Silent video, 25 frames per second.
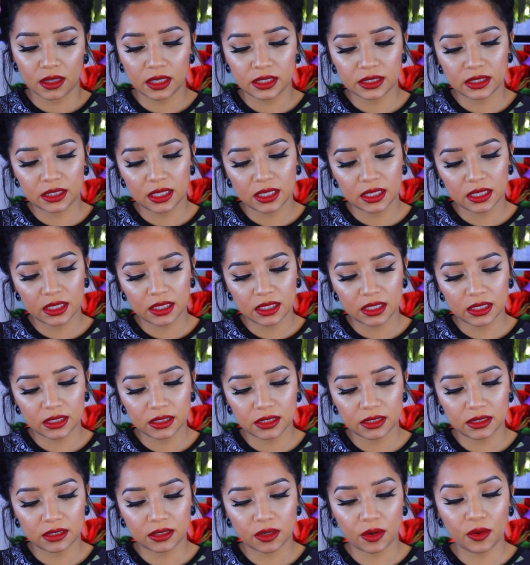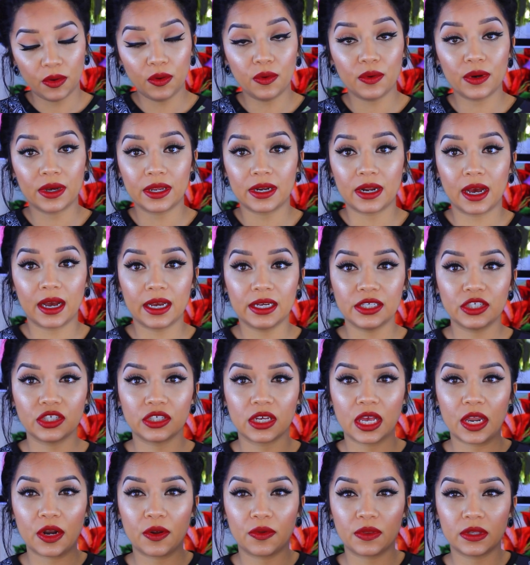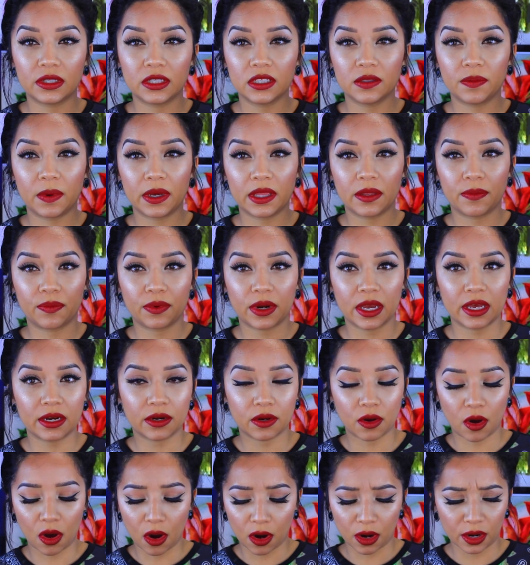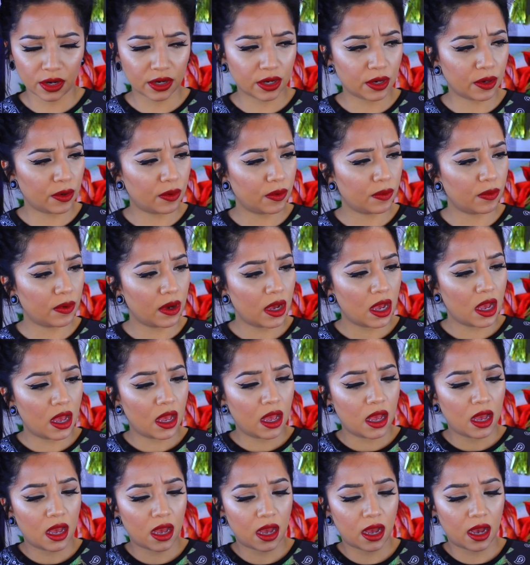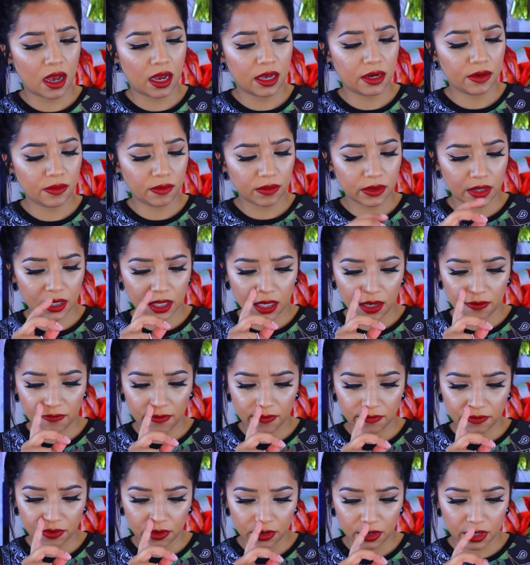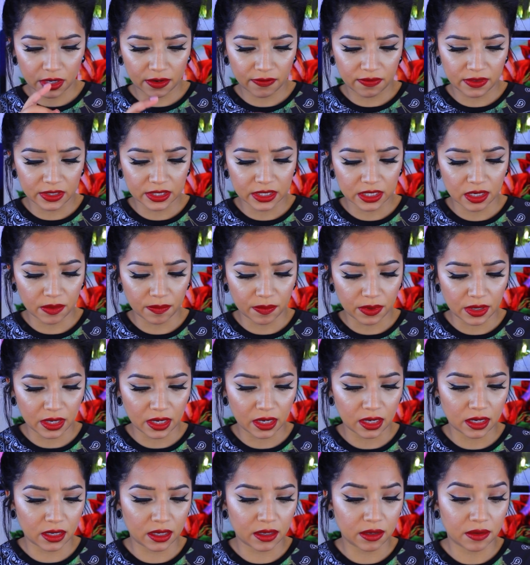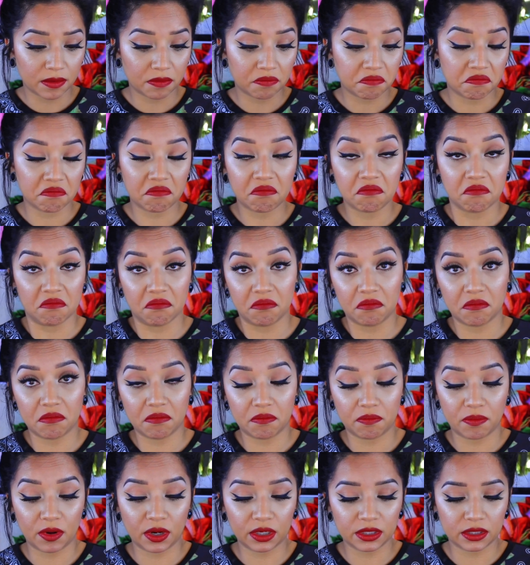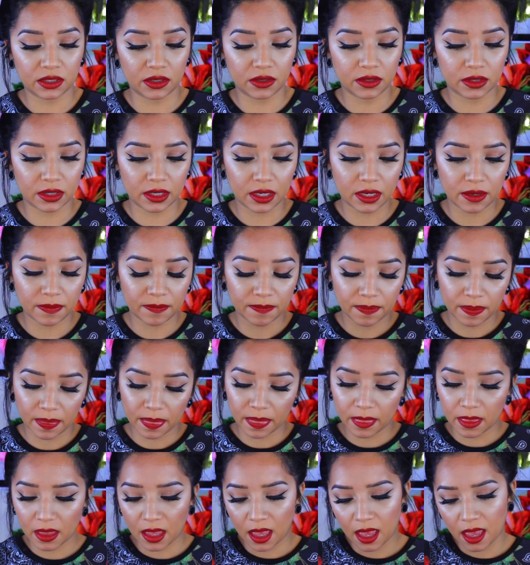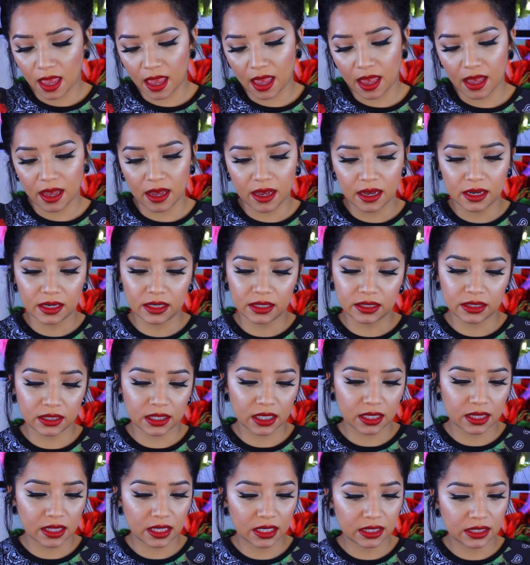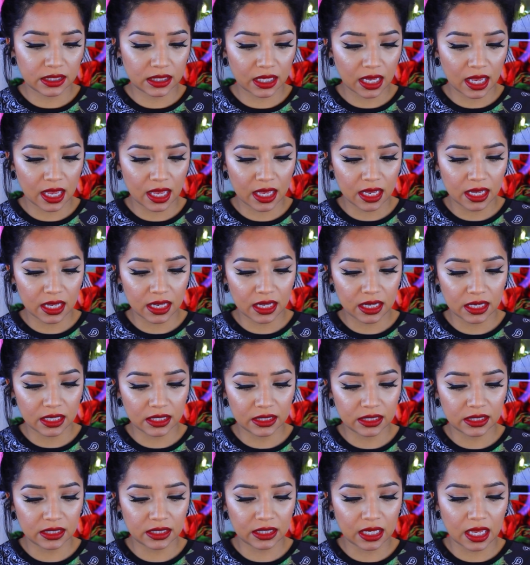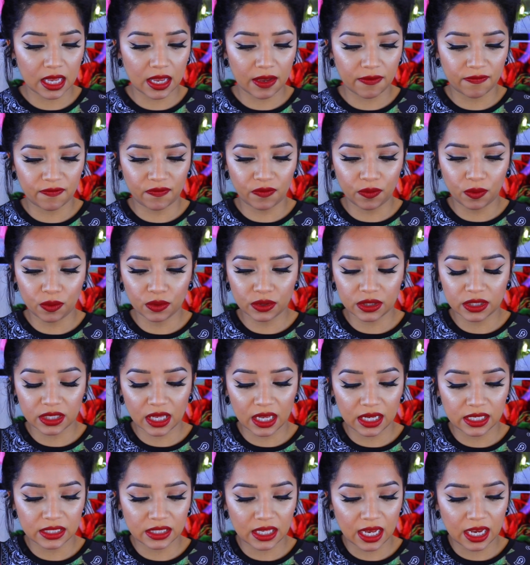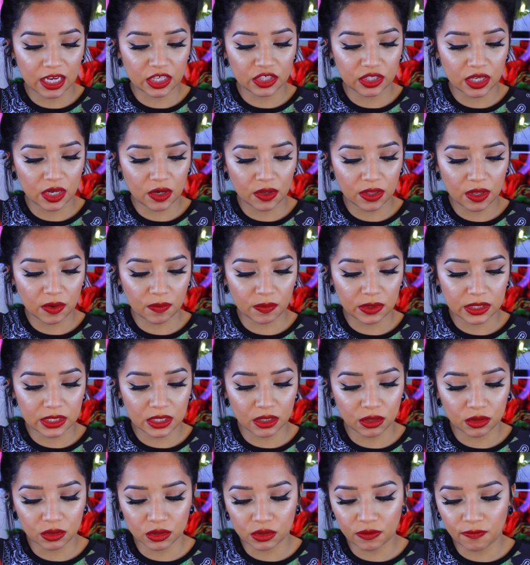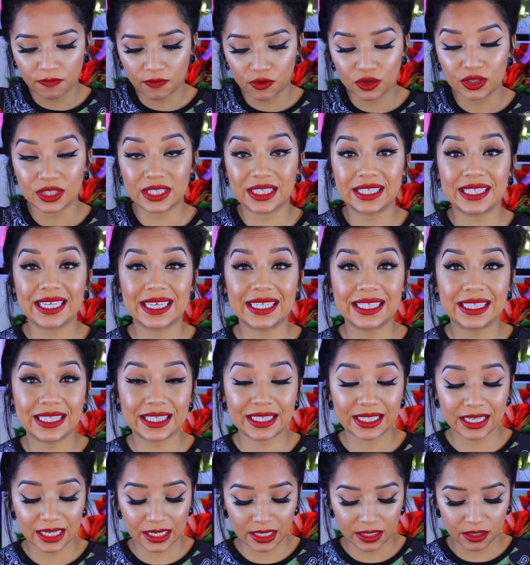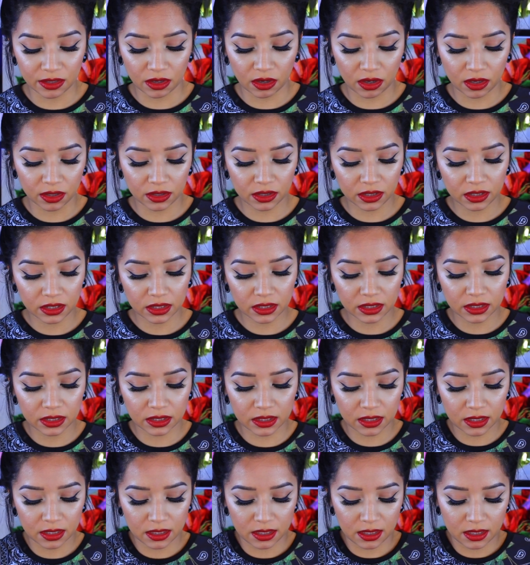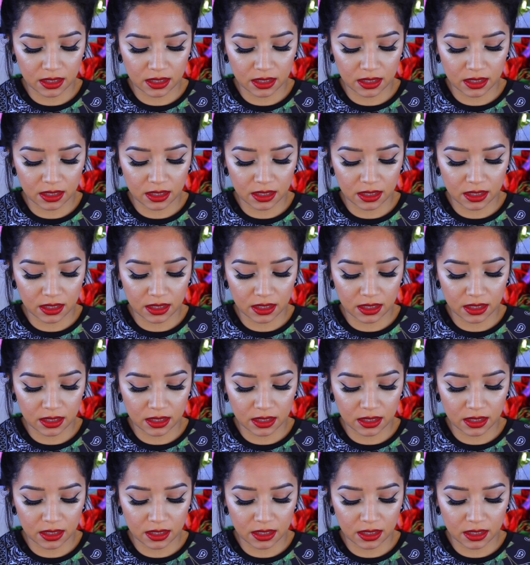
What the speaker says: This is, oh, an eyeshadow. This is by the brand Cargo. I don't think I've ever heard of this company personally. And this is a full-size eyeshadow that retails for $16.